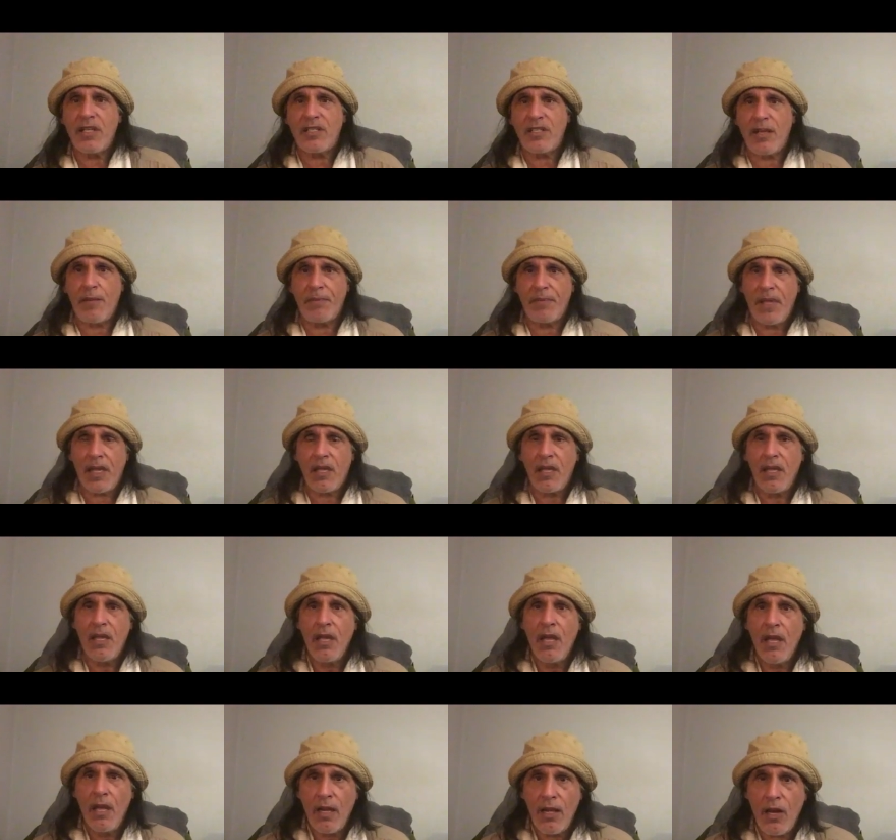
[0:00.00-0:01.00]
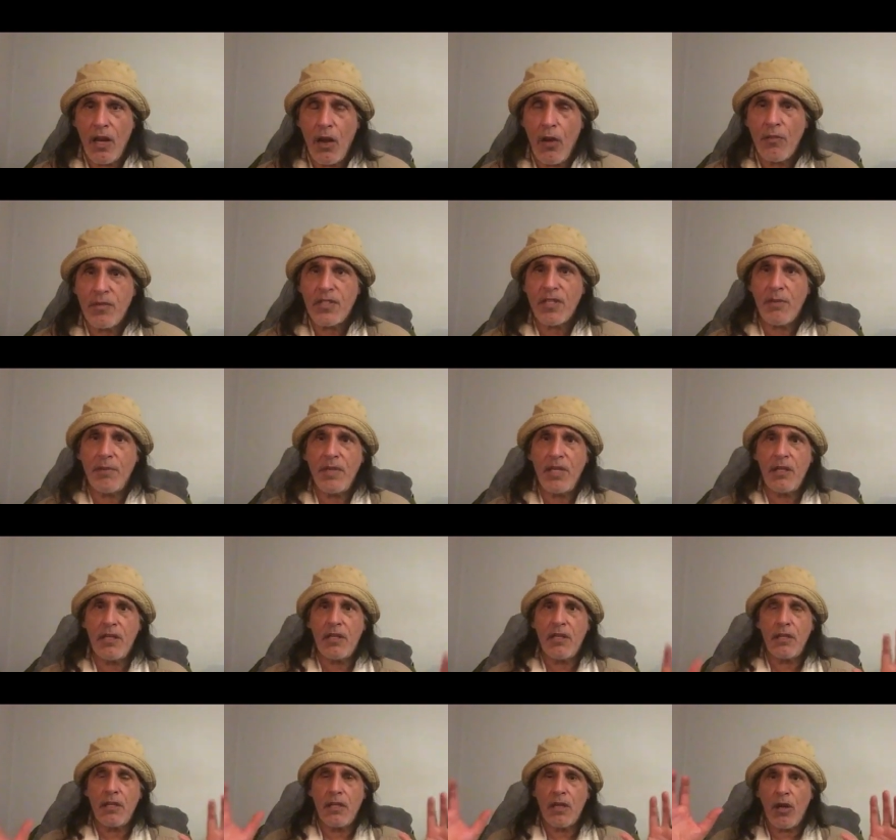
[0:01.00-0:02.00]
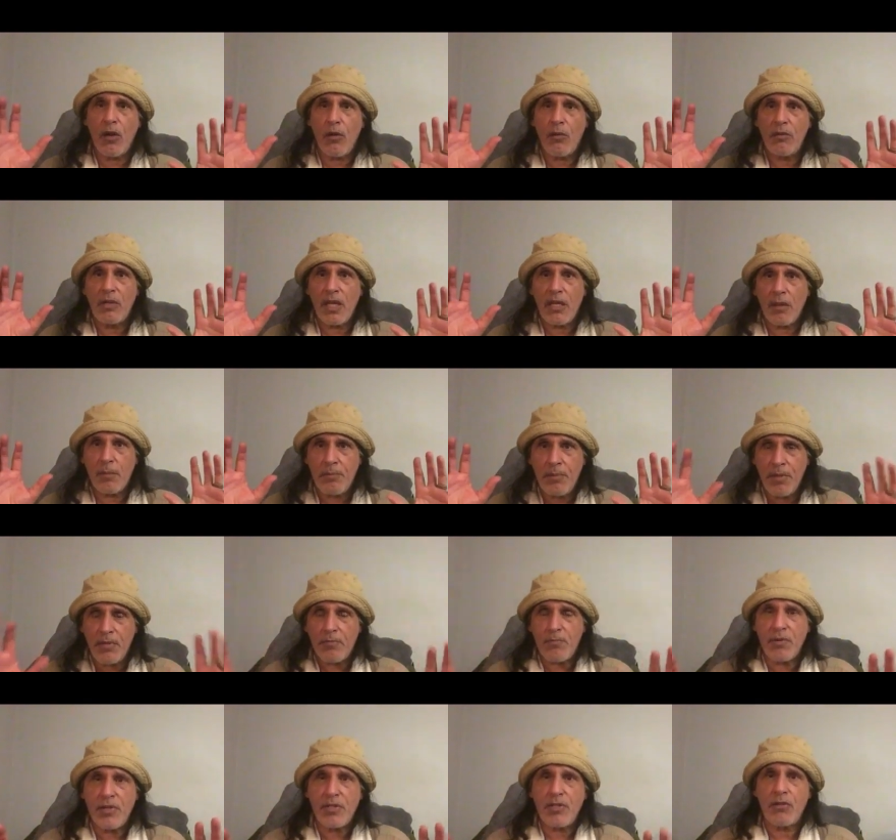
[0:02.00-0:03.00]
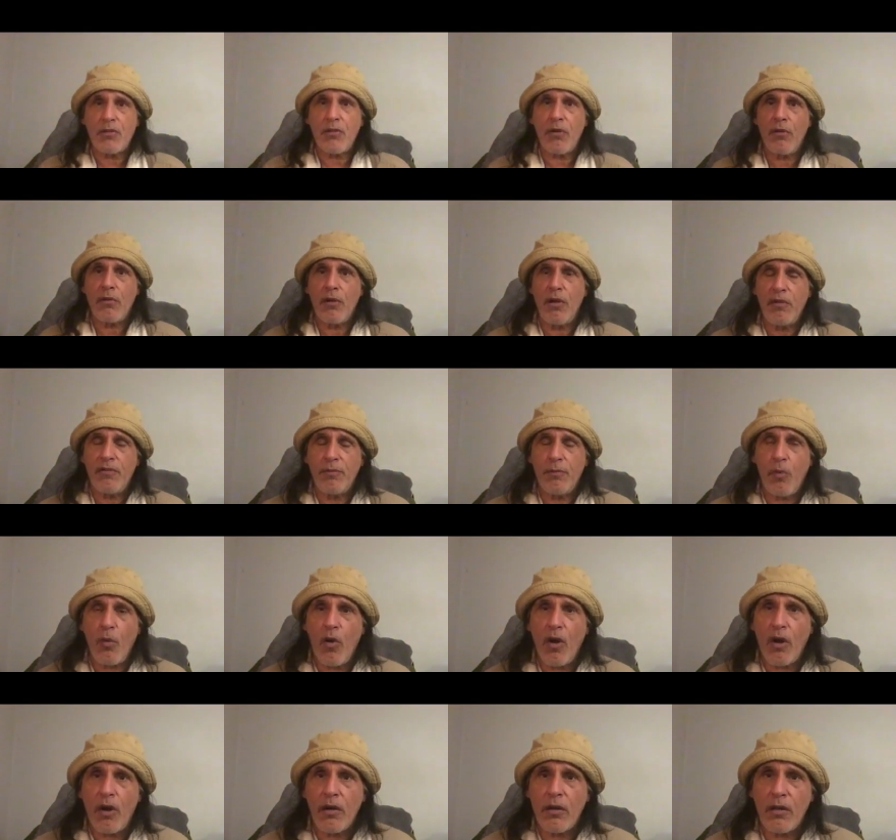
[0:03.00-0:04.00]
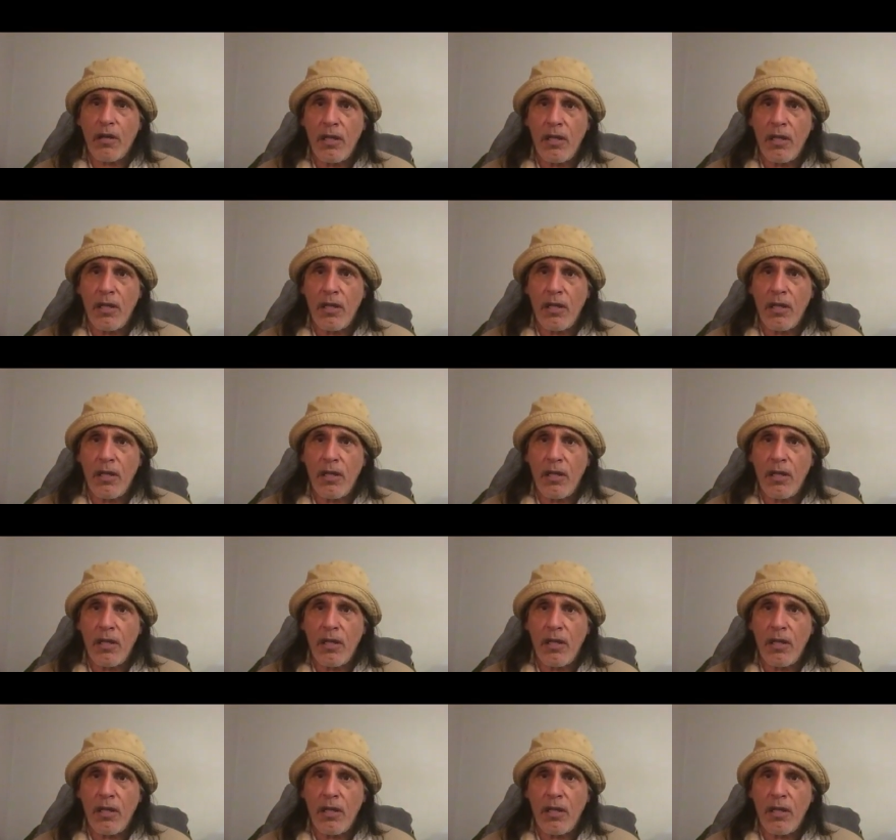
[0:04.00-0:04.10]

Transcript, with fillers: something. You know, if somebody, you know, like a prisoner of war,